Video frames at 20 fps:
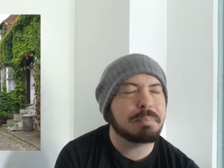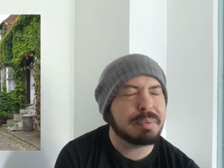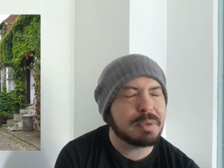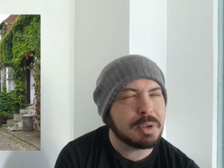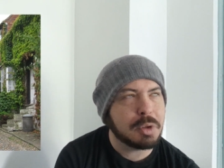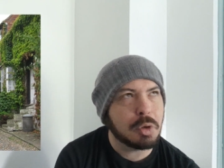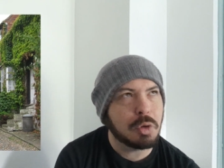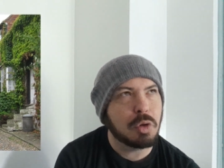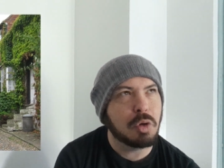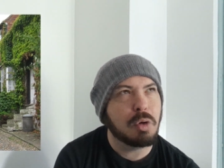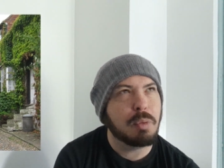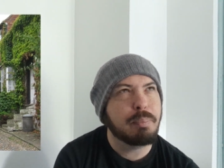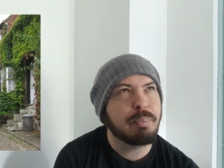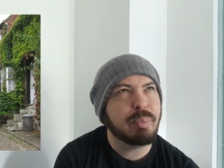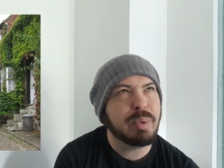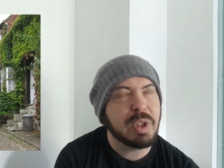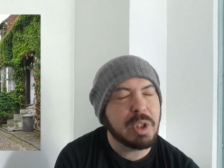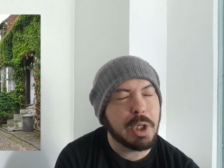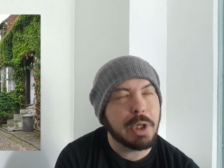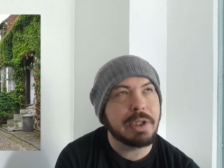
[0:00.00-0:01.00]
pure,
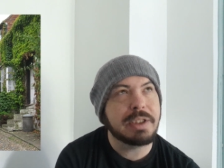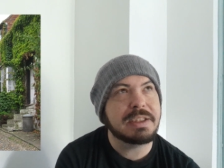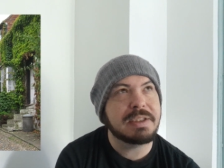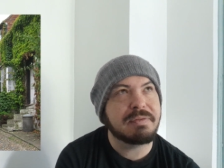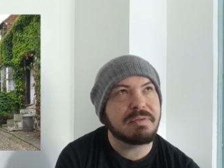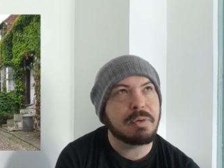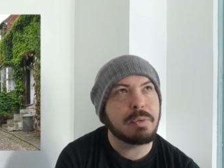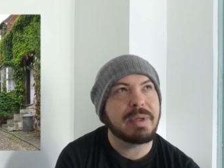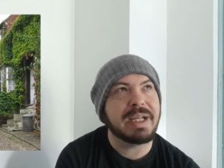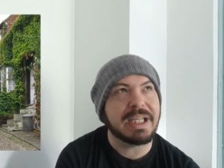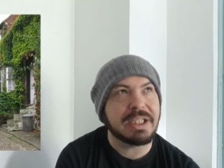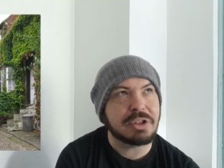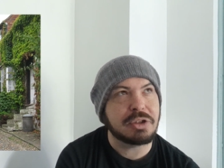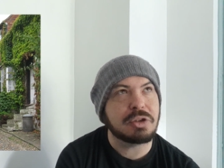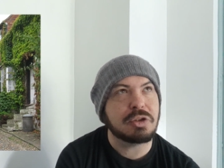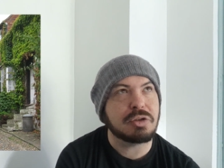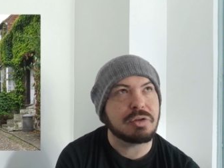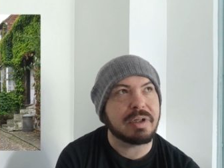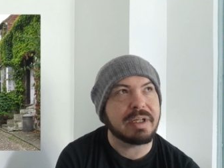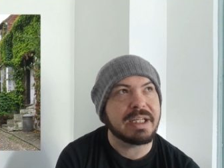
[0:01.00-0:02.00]
beautiful
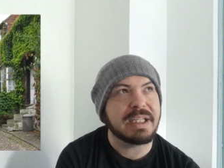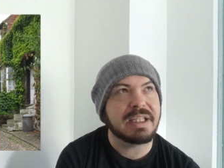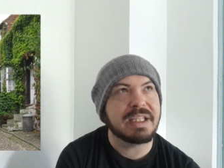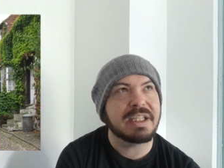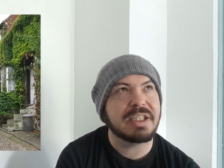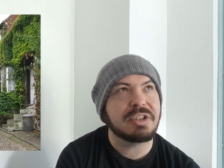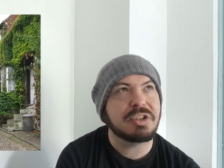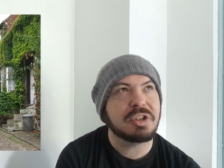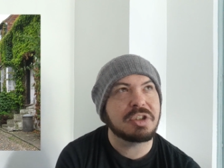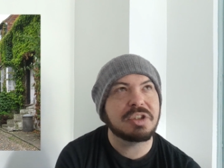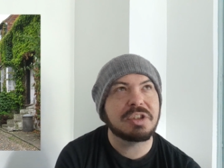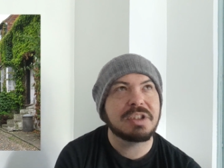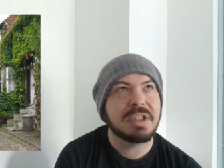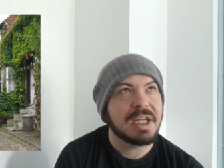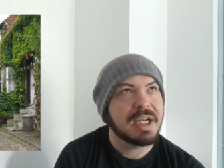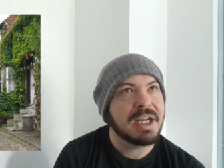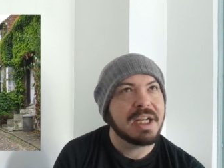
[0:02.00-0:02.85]
history that just